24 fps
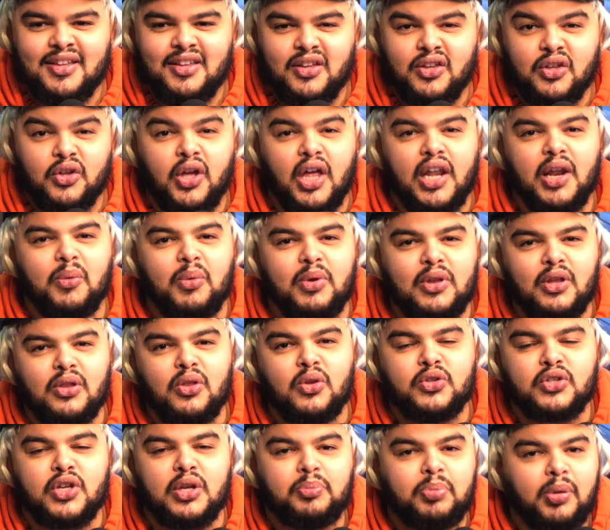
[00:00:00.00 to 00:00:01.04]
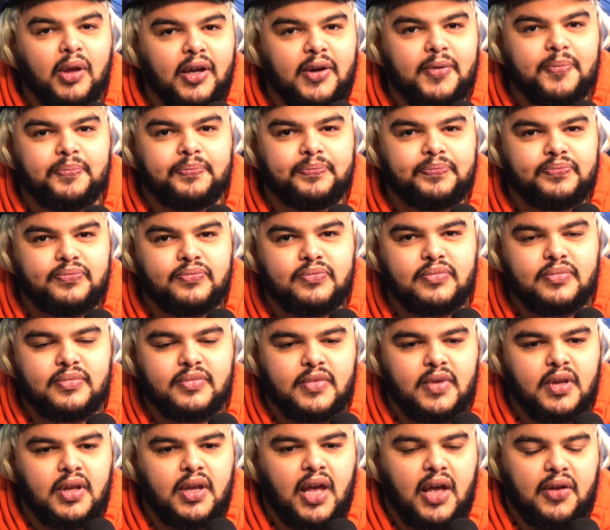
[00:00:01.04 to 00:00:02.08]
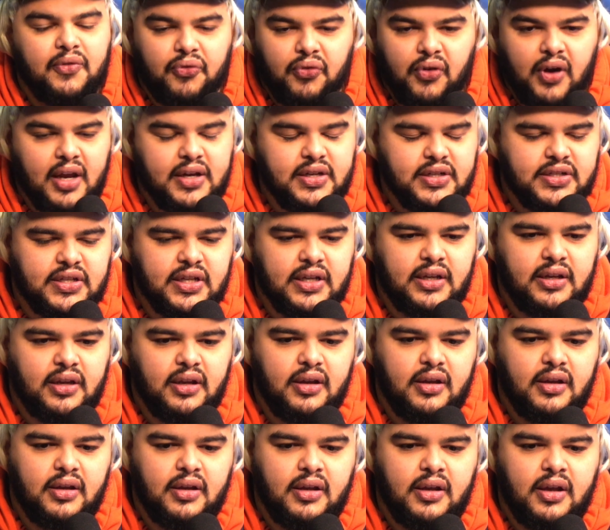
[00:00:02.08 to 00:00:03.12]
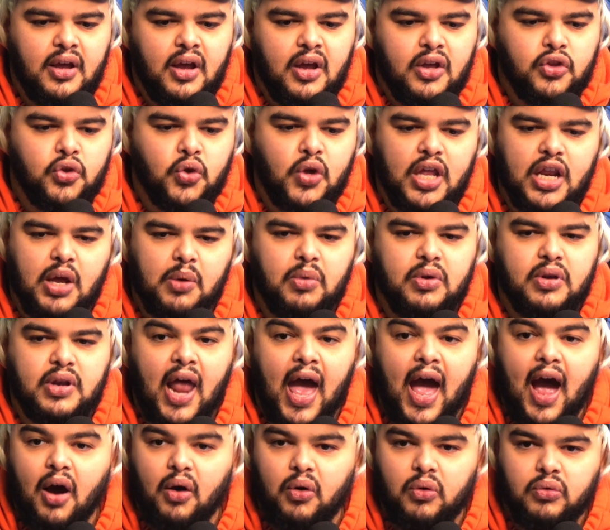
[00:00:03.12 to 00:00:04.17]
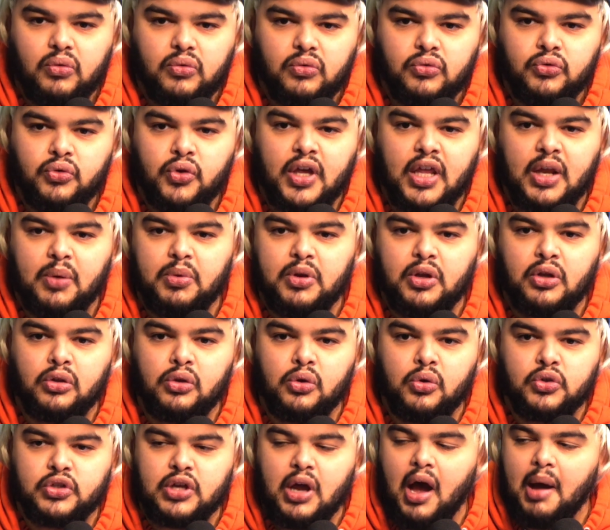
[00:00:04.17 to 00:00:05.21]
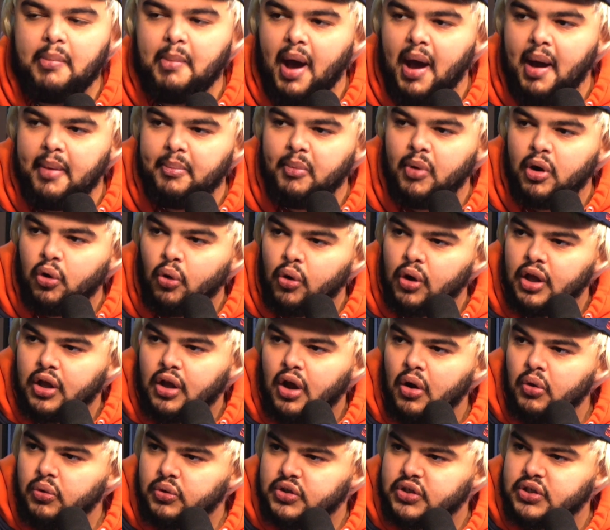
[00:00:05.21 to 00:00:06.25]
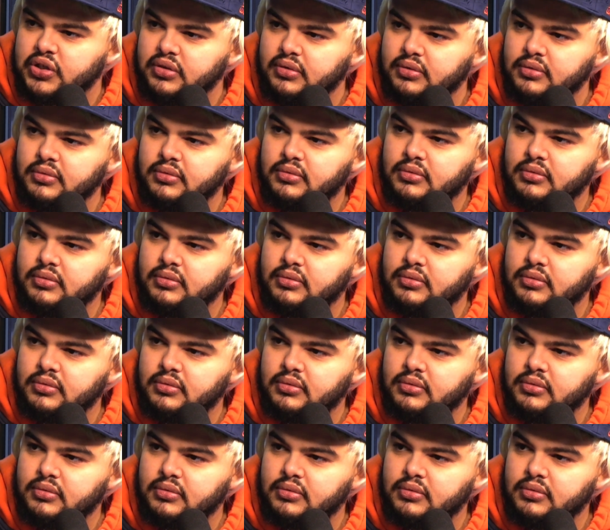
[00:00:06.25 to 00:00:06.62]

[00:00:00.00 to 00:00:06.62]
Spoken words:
You get it when you lose a good player in free agency. You get it when now. You get it when you lose a minority coach.